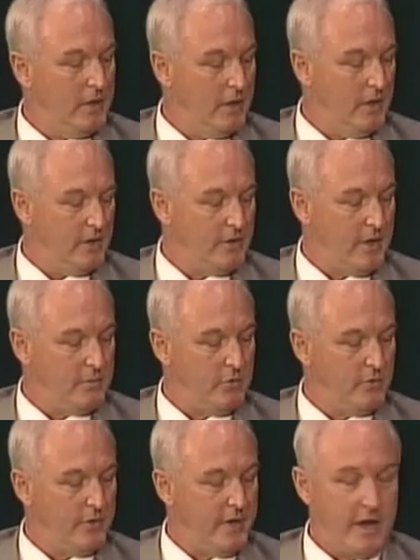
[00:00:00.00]
uh,
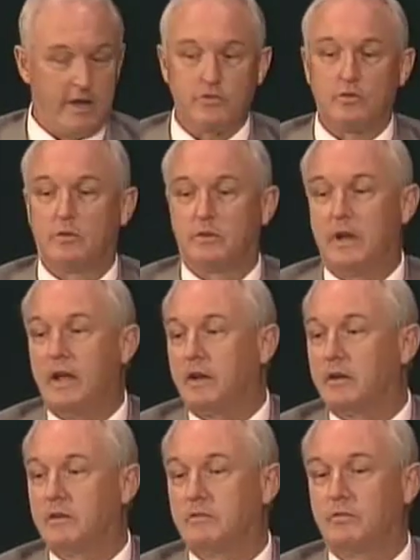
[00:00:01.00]
double the national
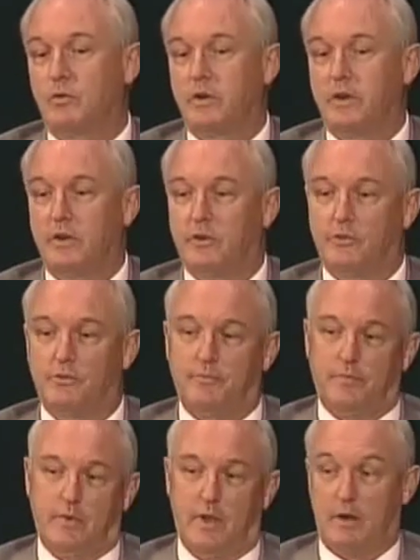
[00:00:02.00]
debt in four years.
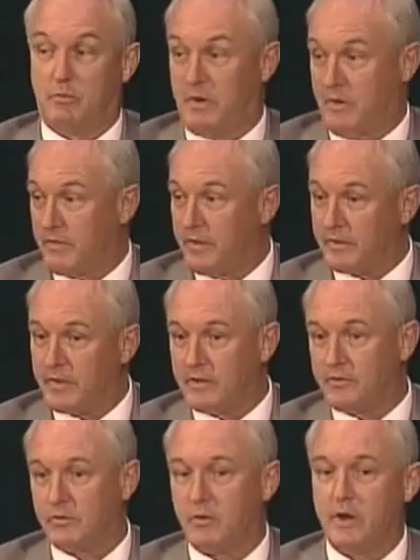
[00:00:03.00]
Anyone here think
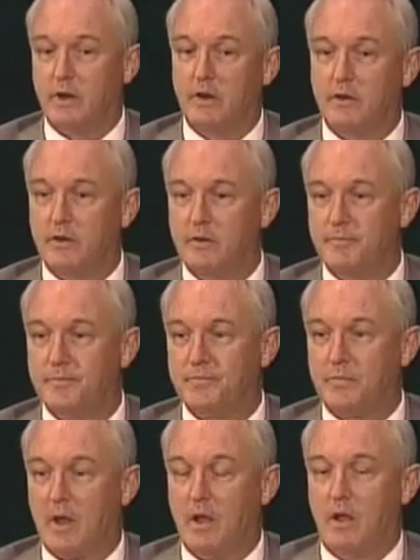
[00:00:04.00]
that's a great idea?
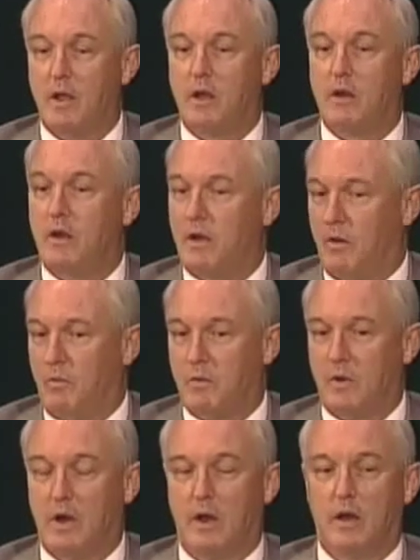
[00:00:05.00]
No,
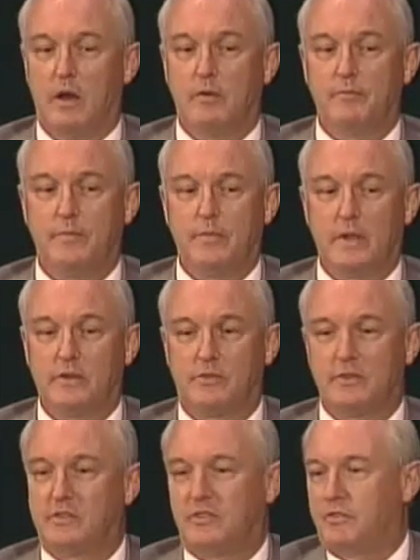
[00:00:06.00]
um, it's,
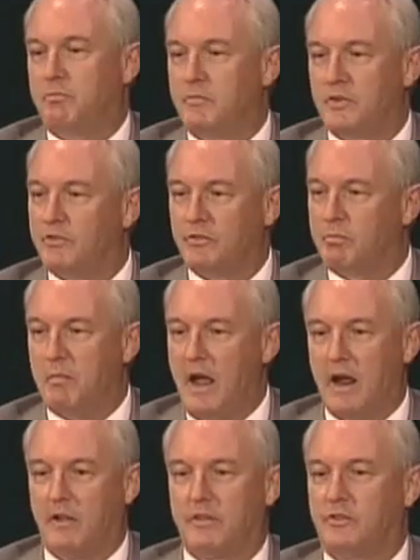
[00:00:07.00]
this, is, this is
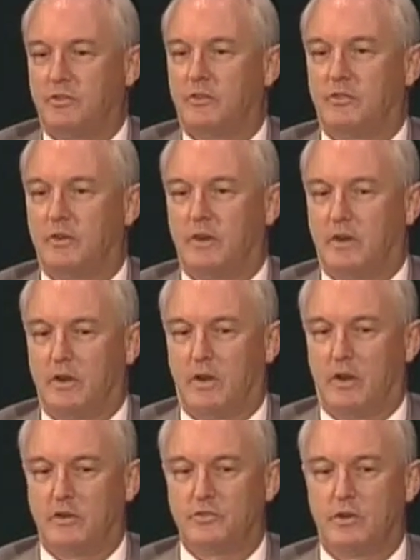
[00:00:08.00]
math, this isn't
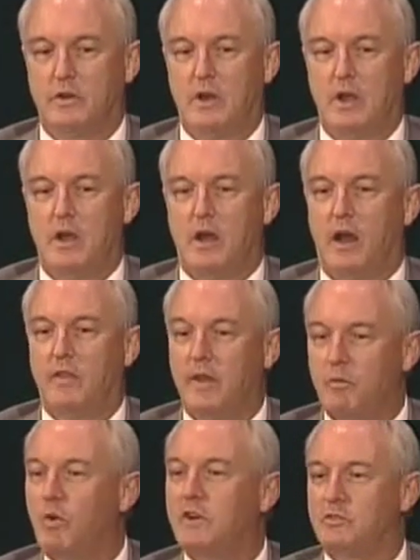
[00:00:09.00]
ideology. And
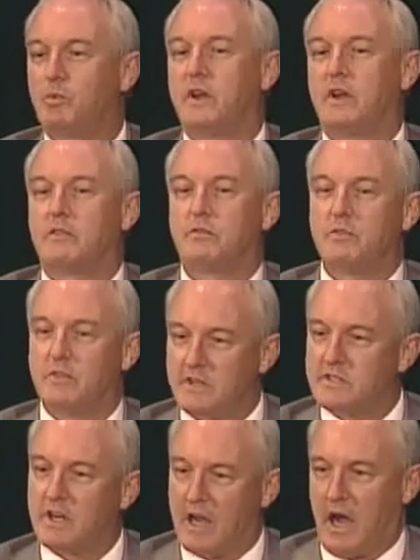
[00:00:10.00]
then once we get through
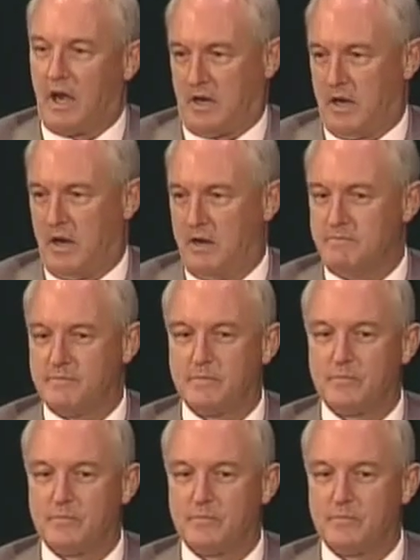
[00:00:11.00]
this caca,